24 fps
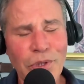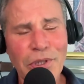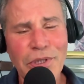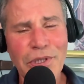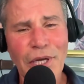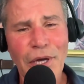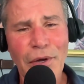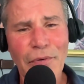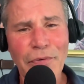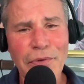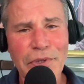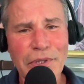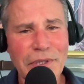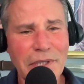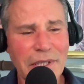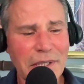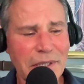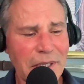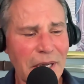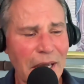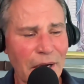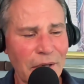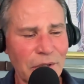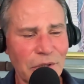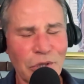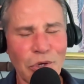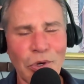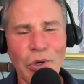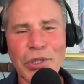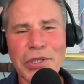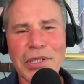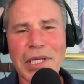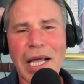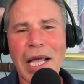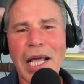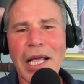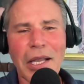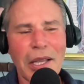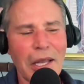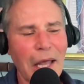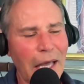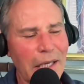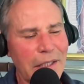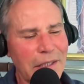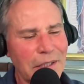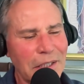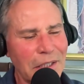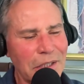selfish desires. Of course,
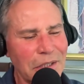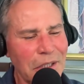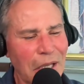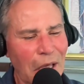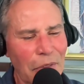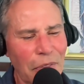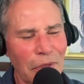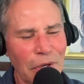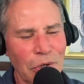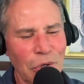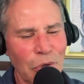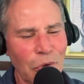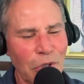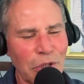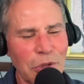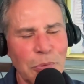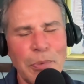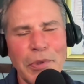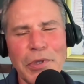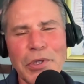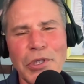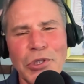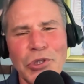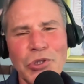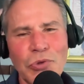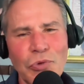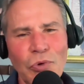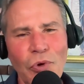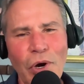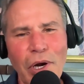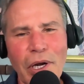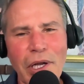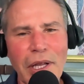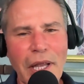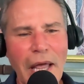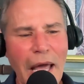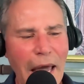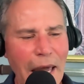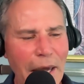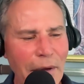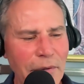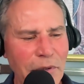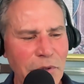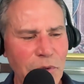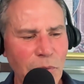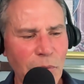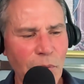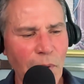lust is nothing new. It's been destroying
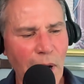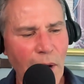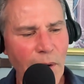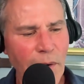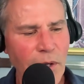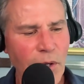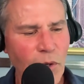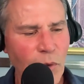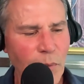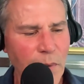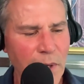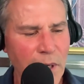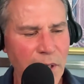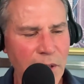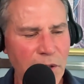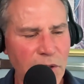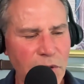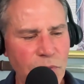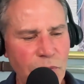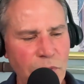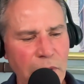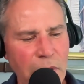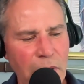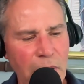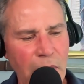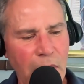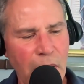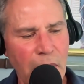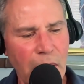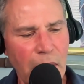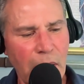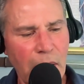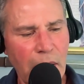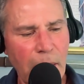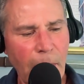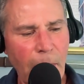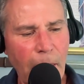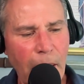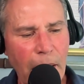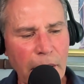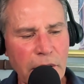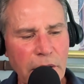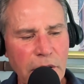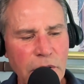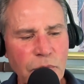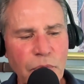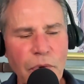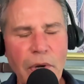lives throughout human history.
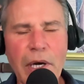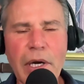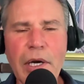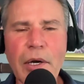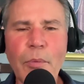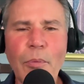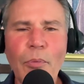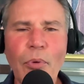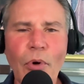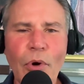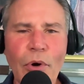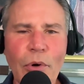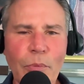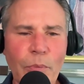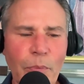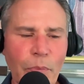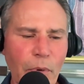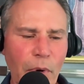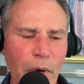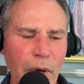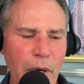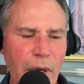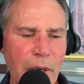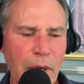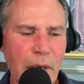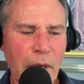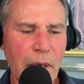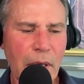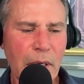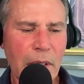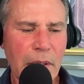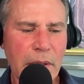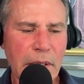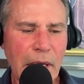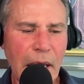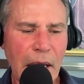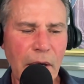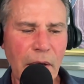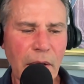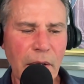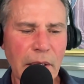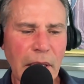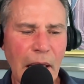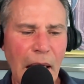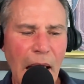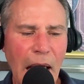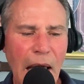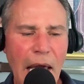I just read an important book
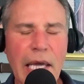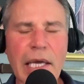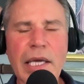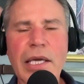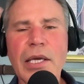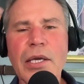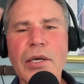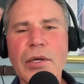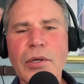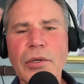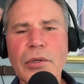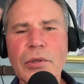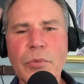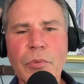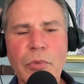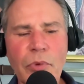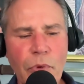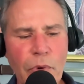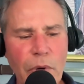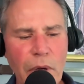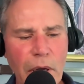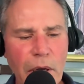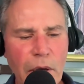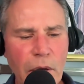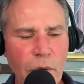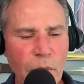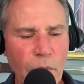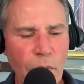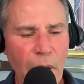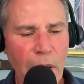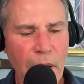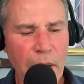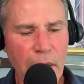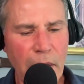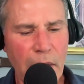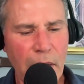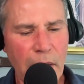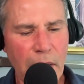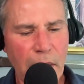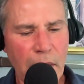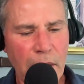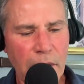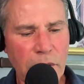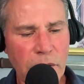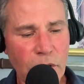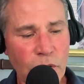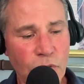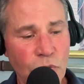titled I Killed Maria Goretti.
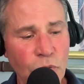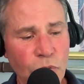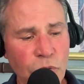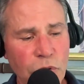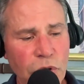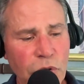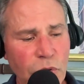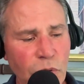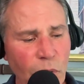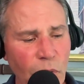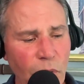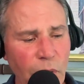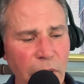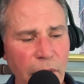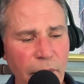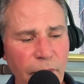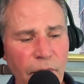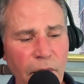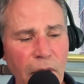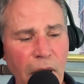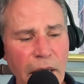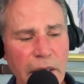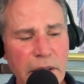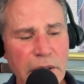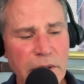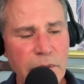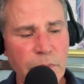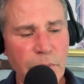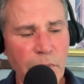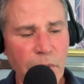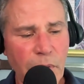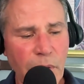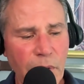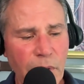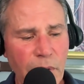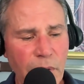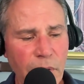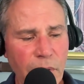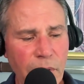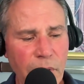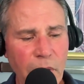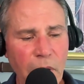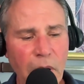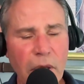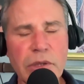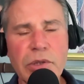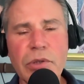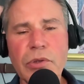It's a true story of lust, murder,
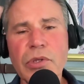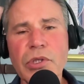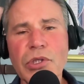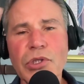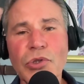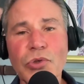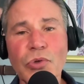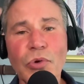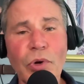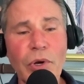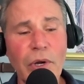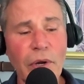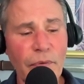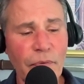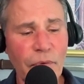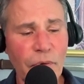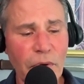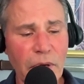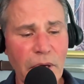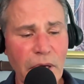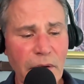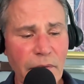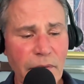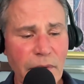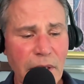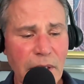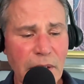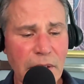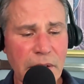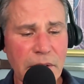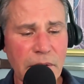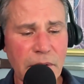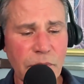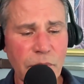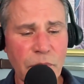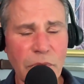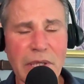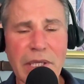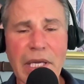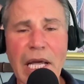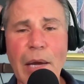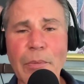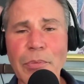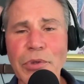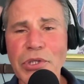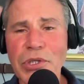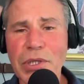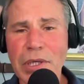and also the story of forgiveness,
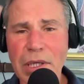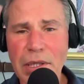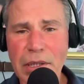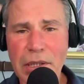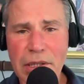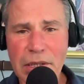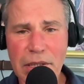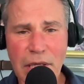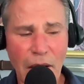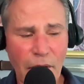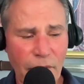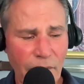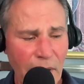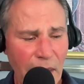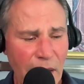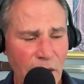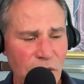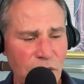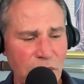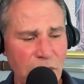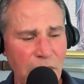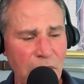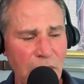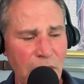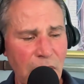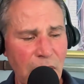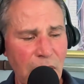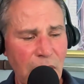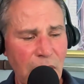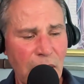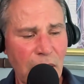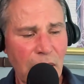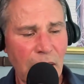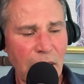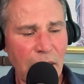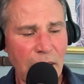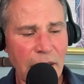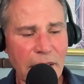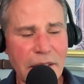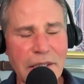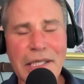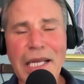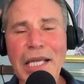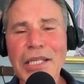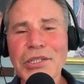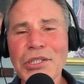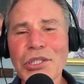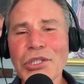redemption, salvation. In a
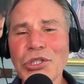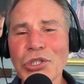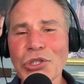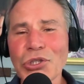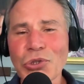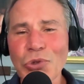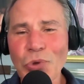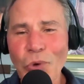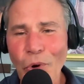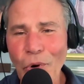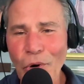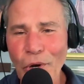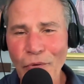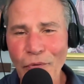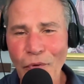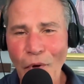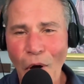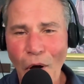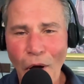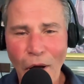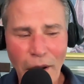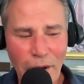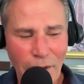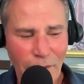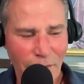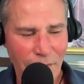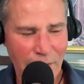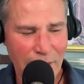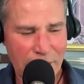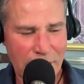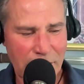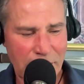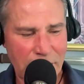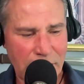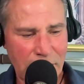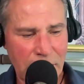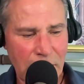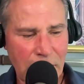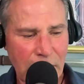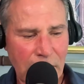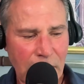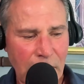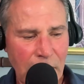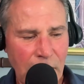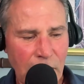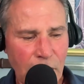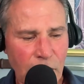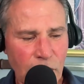sense, it's a story of all of us.
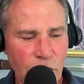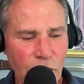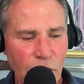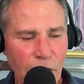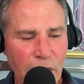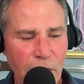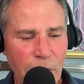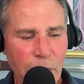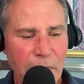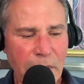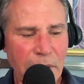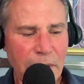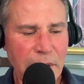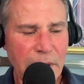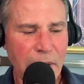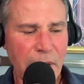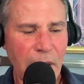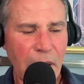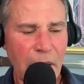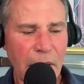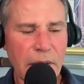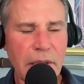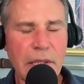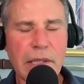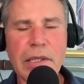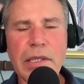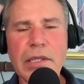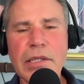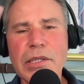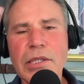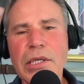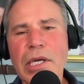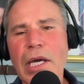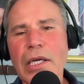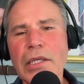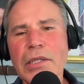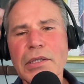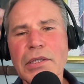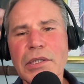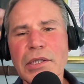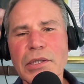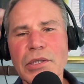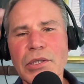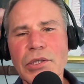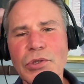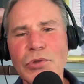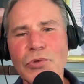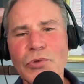Joining me today to
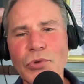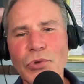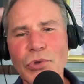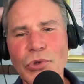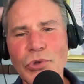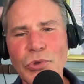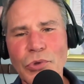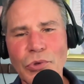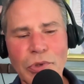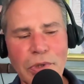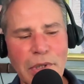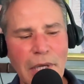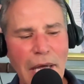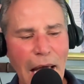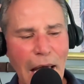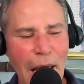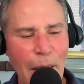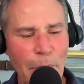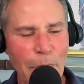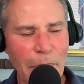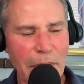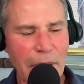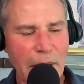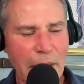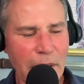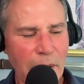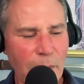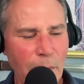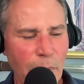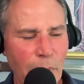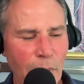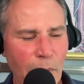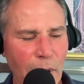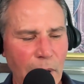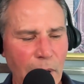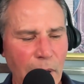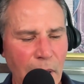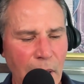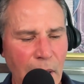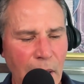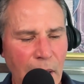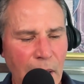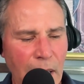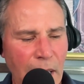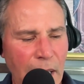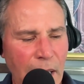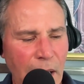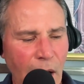discuss this crucial topic in the book,
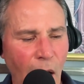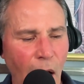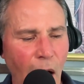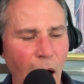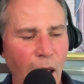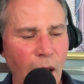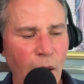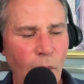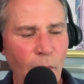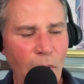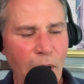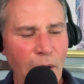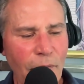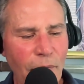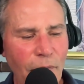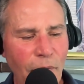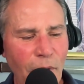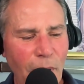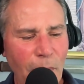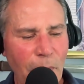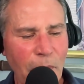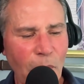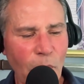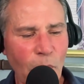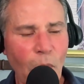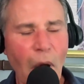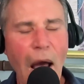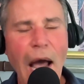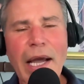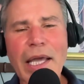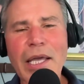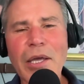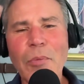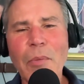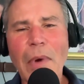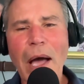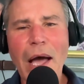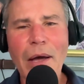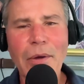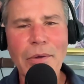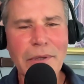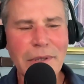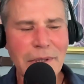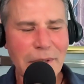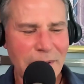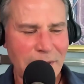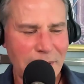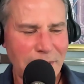all the way from the Rocky
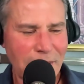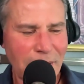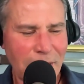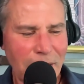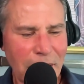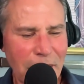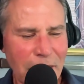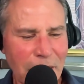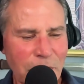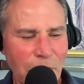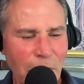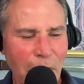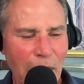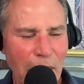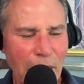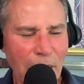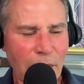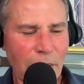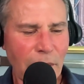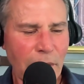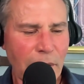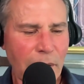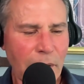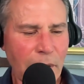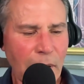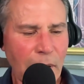Mountains, is Michael